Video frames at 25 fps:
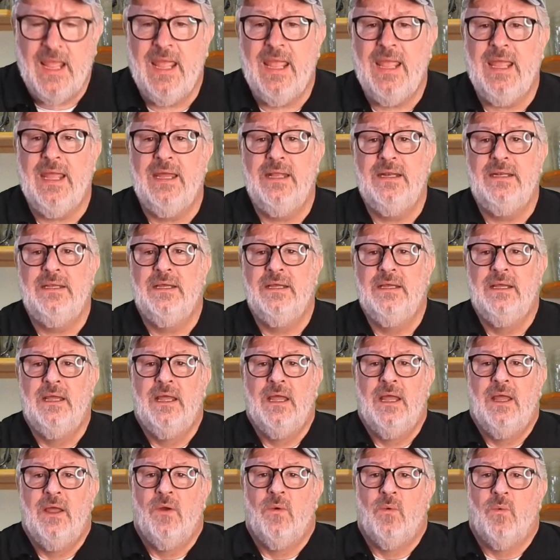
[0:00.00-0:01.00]
And
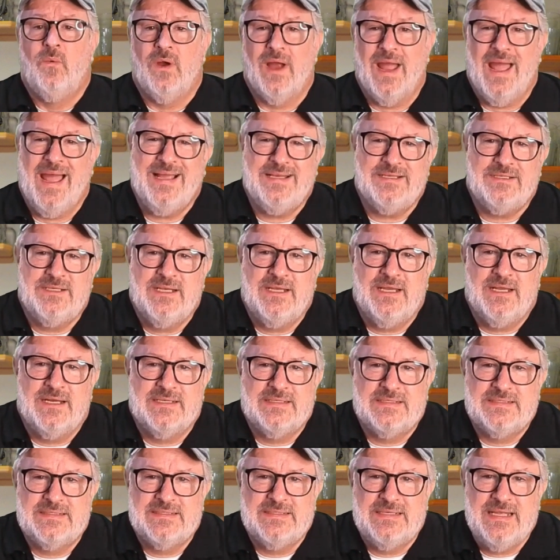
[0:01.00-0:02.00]
we're actually going
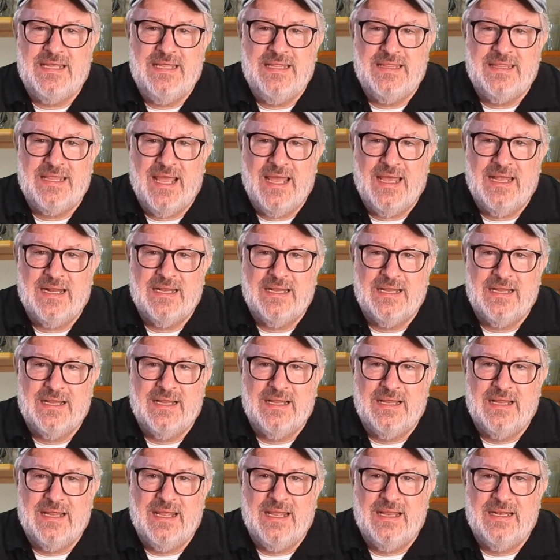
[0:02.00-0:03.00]
to see that
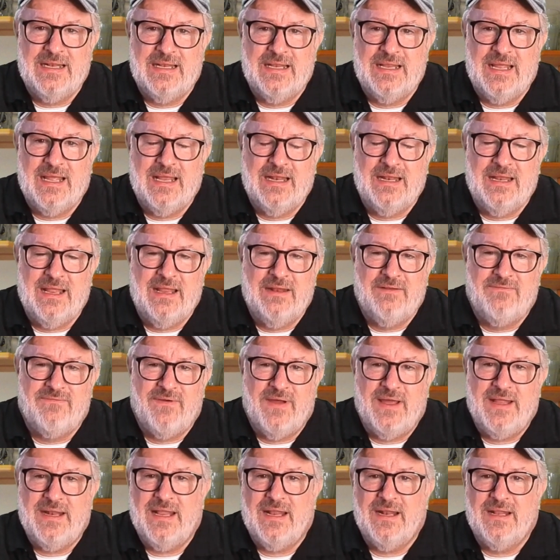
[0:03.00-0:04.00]
and
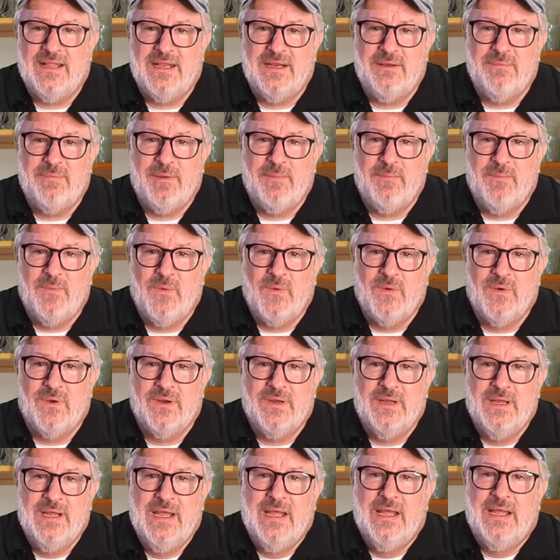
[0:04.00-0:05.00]
find out a little bit
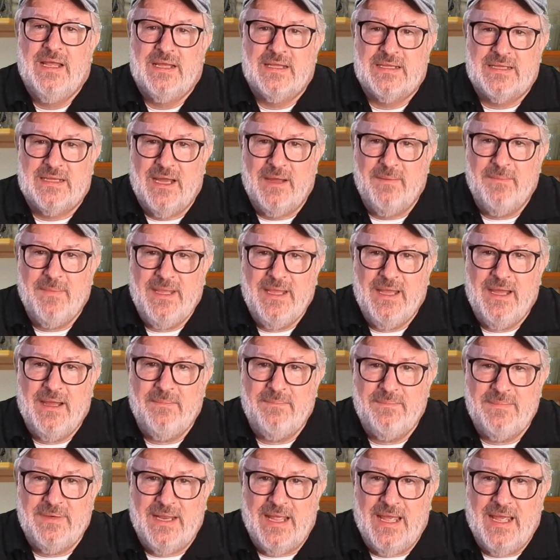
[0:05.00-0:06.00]
more coming
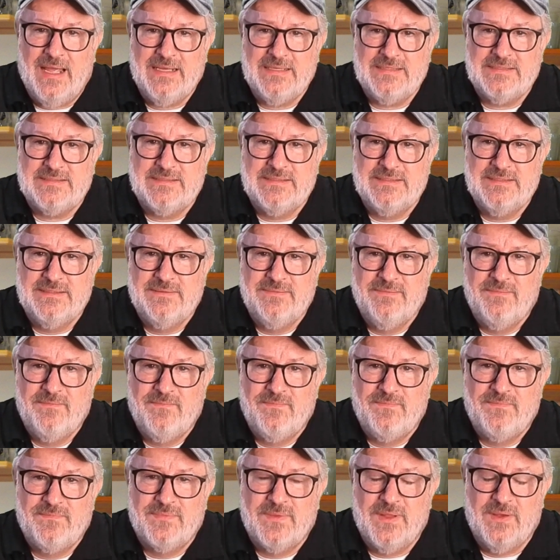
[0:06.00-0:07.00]
up next,
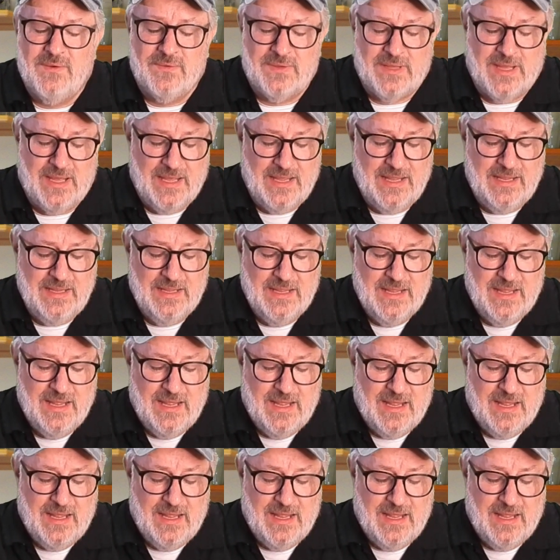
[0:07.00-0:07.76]
okay?